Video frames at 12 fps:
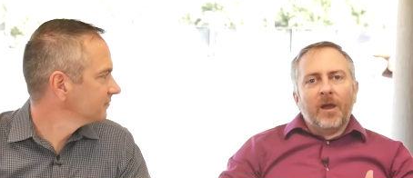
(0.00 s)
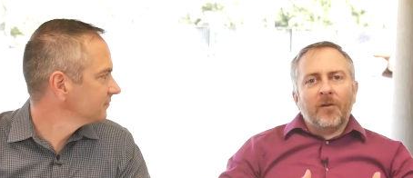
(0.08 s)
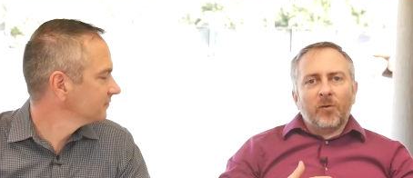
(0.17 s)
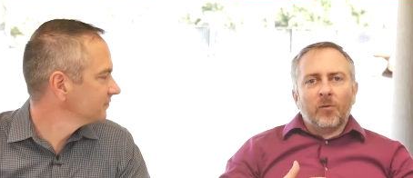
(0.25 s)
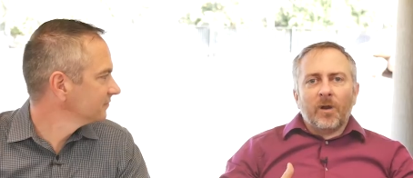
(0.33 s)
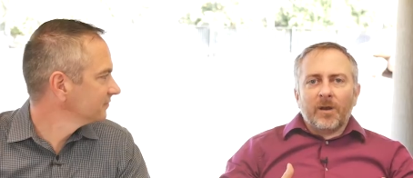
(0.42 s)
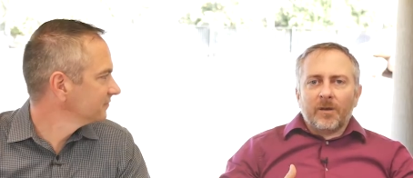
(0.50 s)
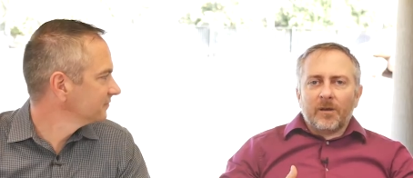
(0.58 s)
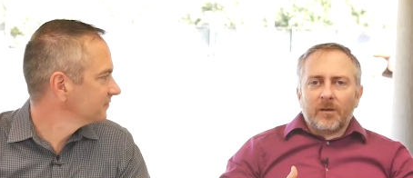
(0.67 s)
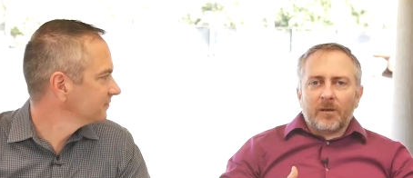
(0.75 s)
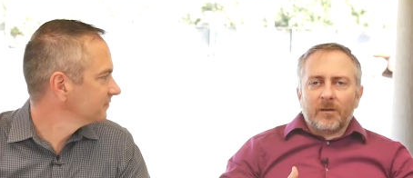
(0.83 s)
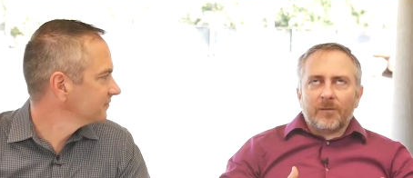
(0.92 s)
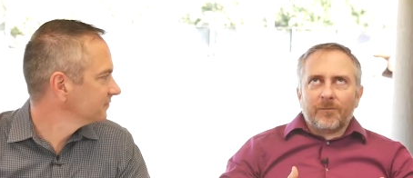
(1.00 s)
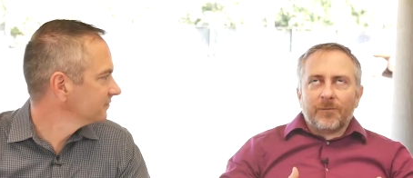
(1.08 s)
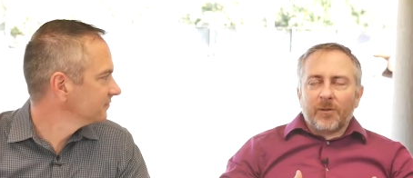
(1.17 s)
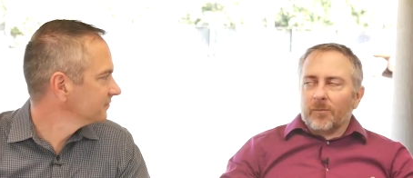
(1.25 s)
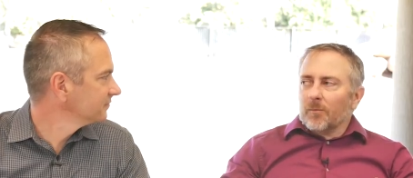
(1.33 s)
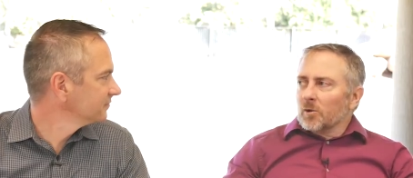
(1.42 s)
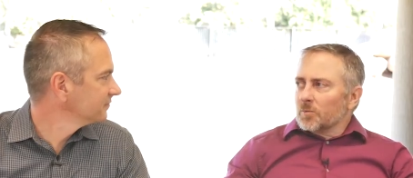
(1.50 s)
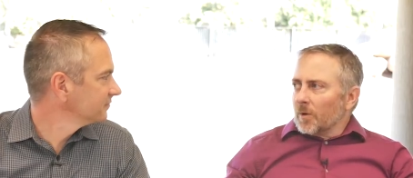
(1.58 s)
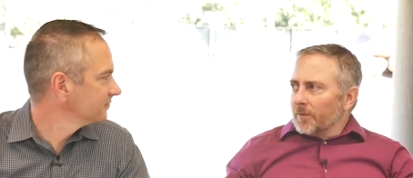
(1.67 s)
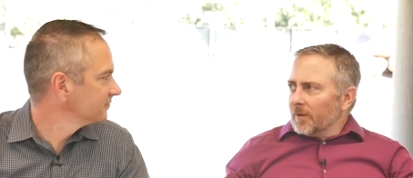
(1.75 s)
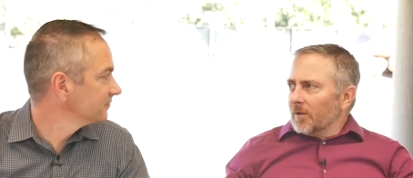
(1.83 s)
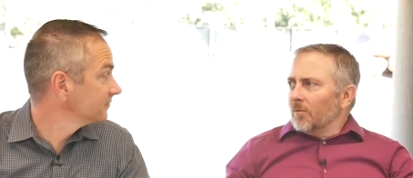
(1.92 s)
Speaker 1: everyone, for the most
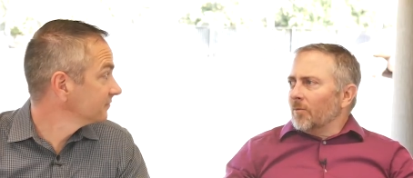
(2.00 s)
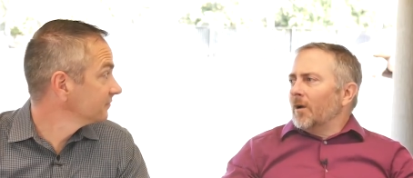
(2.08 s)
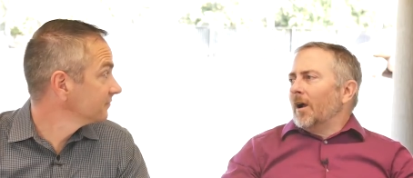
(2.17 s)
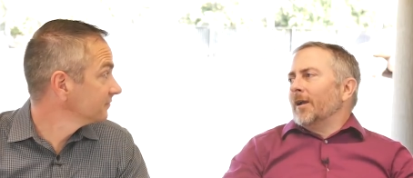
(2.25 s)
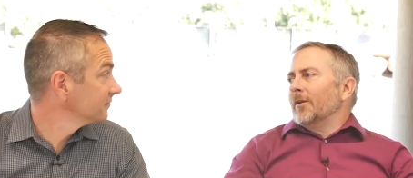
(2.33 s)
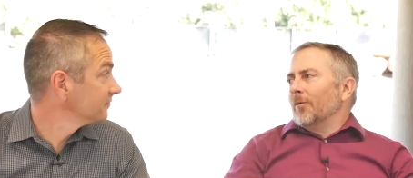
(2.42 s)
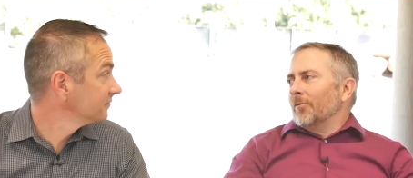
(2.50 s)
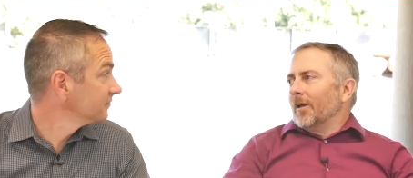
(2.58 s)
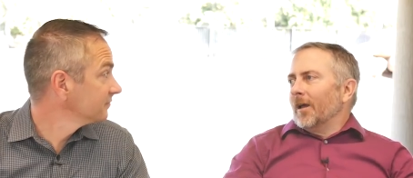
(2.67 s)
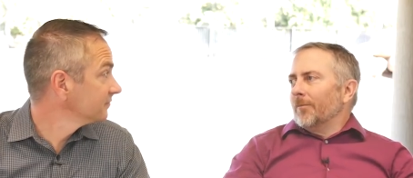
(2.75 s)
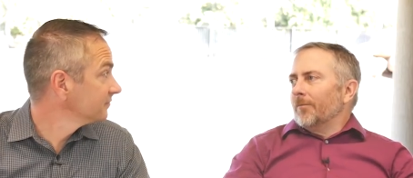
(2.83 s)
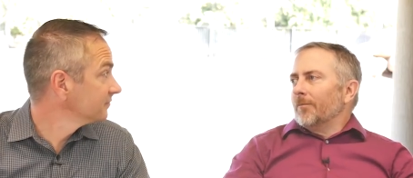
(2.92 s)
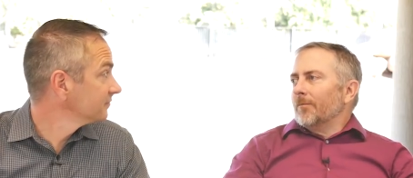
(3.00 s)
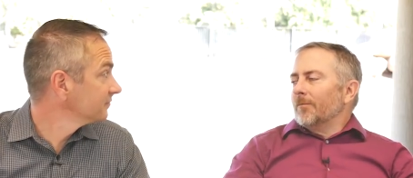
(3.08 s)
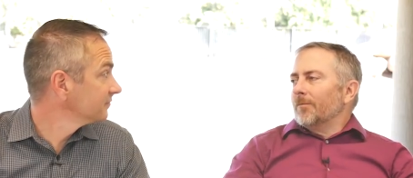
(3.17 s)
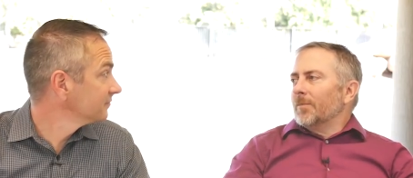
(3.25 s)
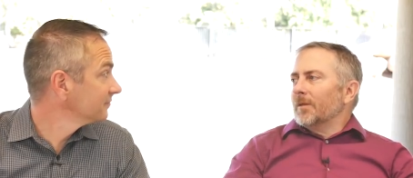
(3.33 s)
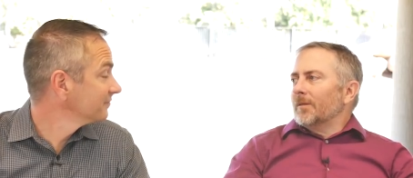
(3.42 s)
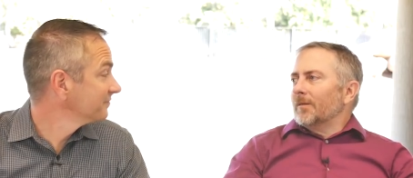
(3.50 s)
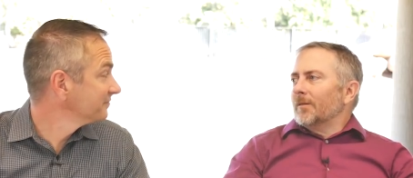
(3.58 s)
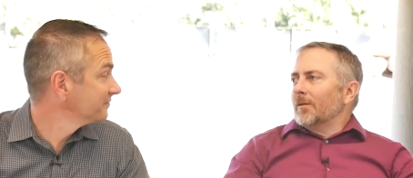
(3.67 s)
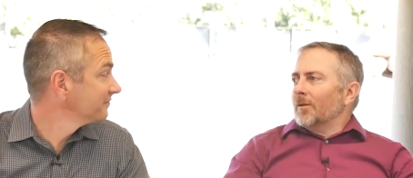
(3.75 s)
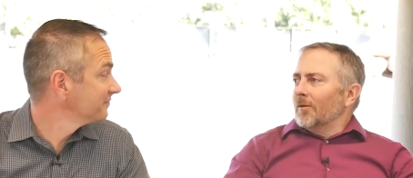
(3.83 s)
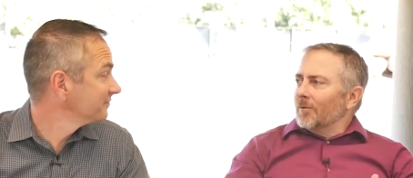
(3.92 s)
part, they go, "Well, I know that," but
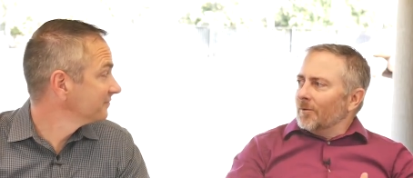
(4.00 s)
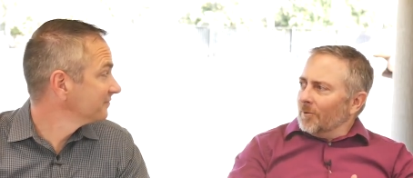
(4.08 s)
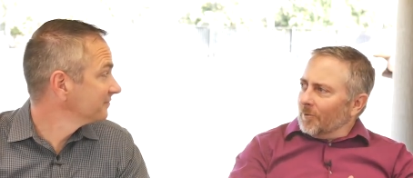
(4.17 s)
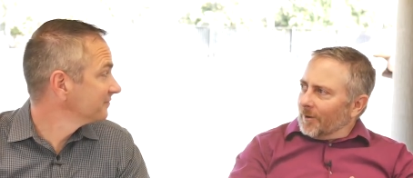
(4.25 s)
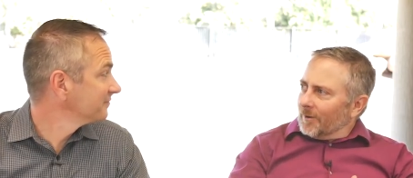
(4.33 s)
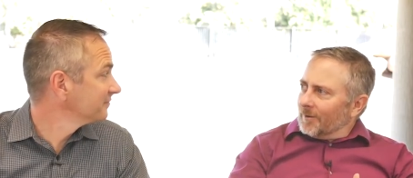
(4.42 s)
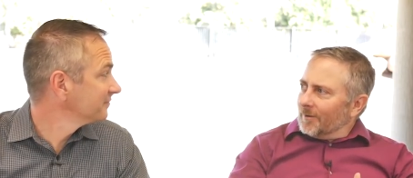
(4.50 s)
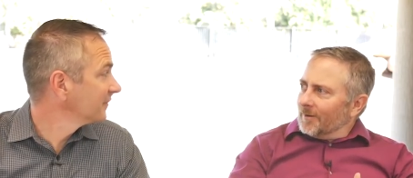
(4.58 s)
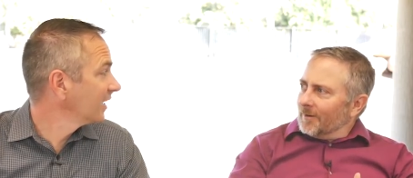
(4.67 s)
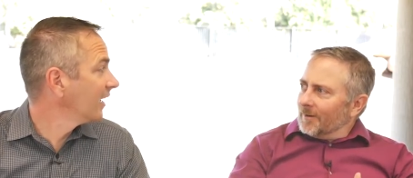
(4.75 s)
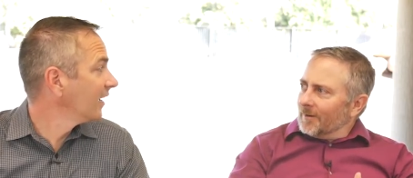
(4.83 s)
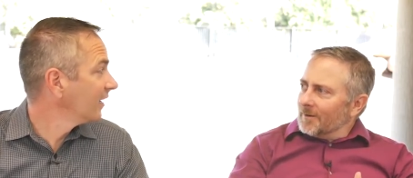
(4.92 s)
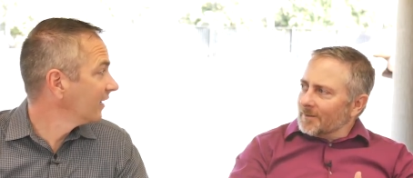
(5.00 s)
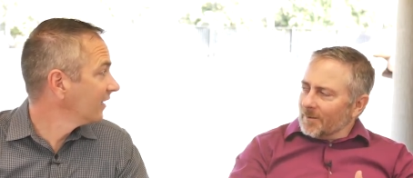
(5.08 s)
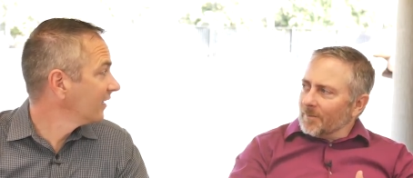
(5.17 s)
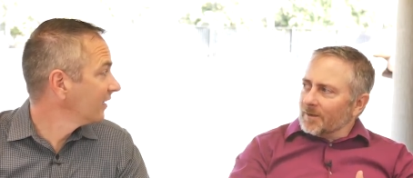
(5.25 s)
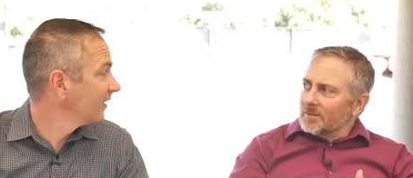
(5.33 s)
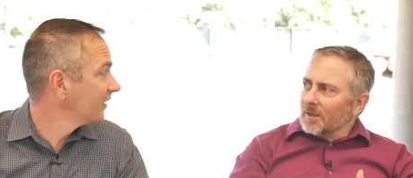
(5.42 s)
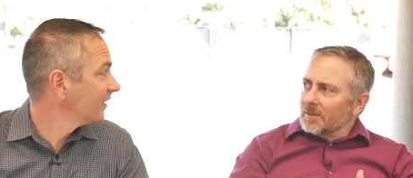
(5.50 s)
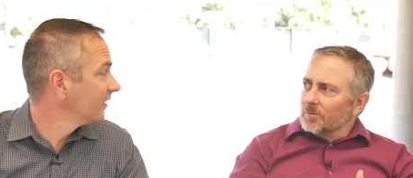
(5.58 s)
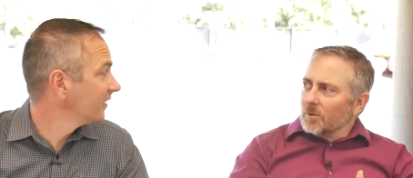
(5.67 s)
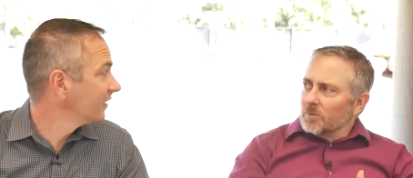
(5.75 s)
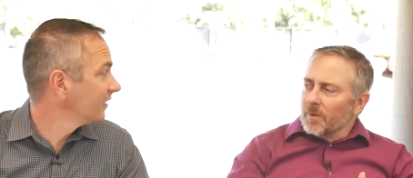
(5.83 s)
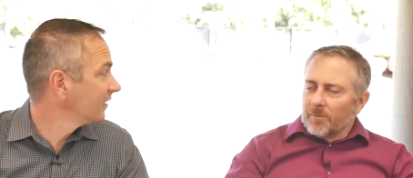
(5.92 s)
you don't do it yeah. Does that make sense?
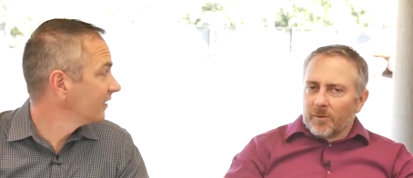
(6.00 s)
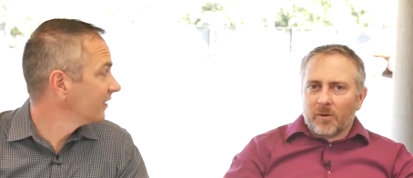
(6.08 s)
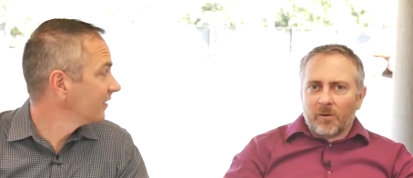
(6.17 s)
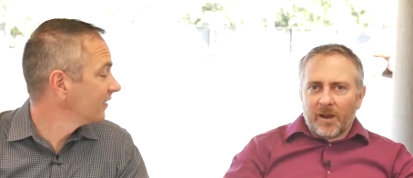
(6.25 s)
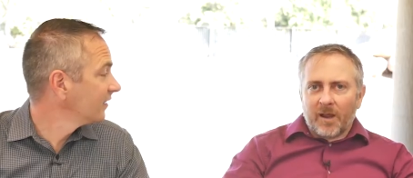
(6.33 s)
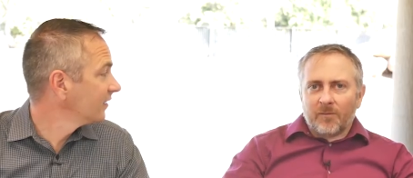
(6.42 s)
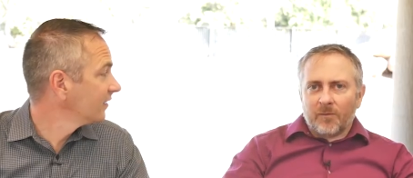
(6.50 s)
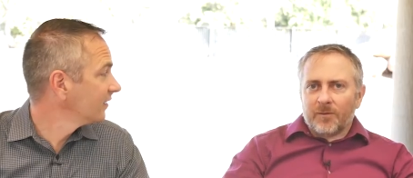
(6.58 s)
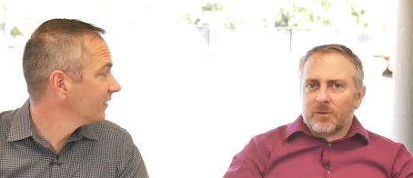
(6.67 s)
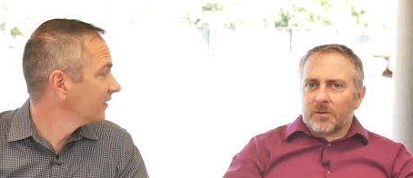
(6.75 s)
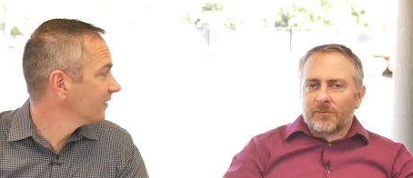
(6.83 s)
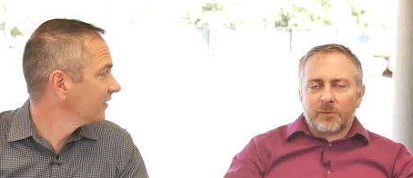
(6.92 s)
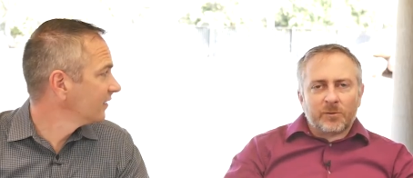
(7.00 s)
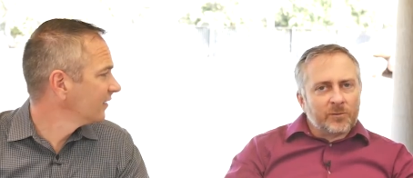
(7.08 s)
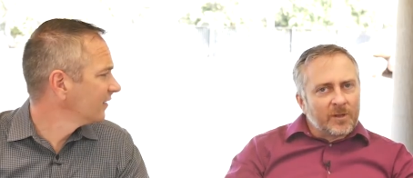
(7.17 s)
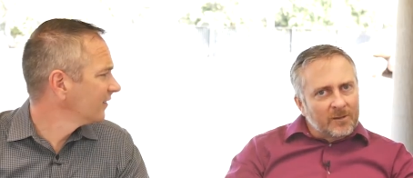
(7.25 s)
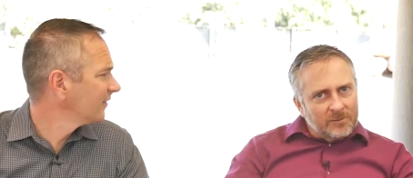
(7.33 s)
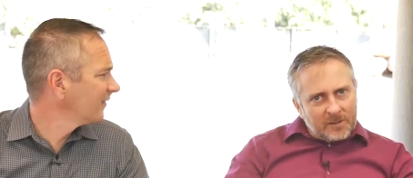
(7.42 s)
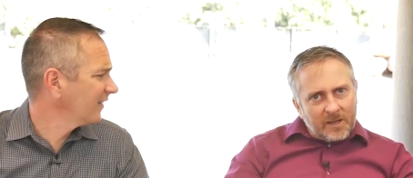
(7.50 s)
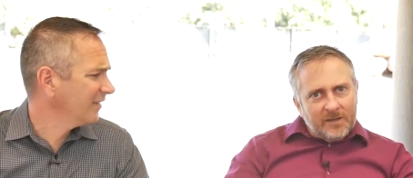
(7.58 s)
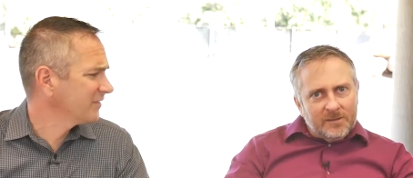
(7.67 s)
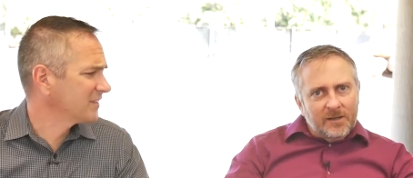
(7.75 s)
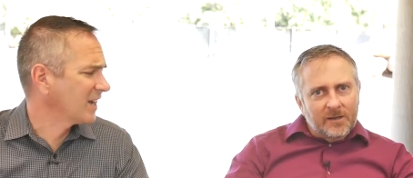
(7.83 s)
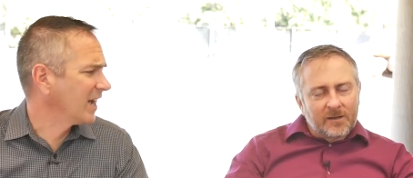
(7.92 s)
Most people don't have a vision for
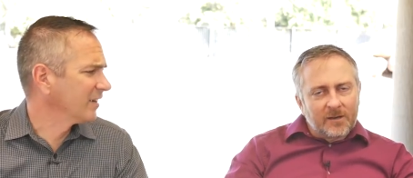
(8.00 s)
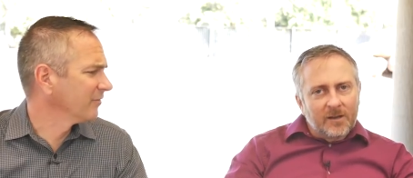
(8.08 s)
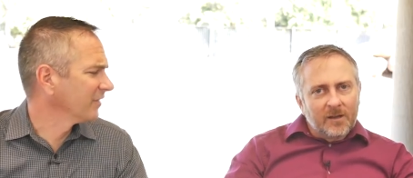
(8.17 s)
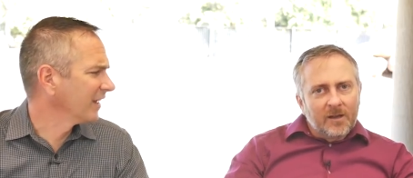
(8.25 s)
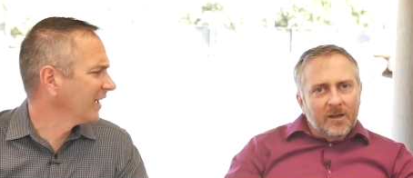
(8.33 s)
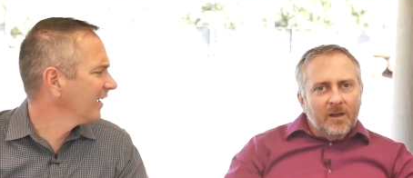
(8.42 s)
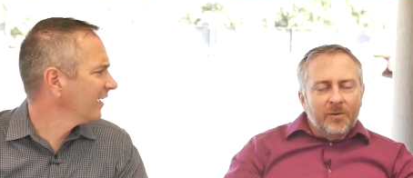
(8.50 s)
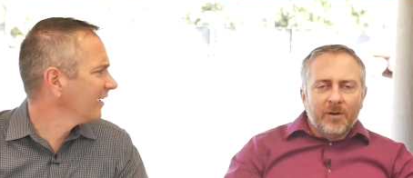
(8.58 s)
2018. time for that.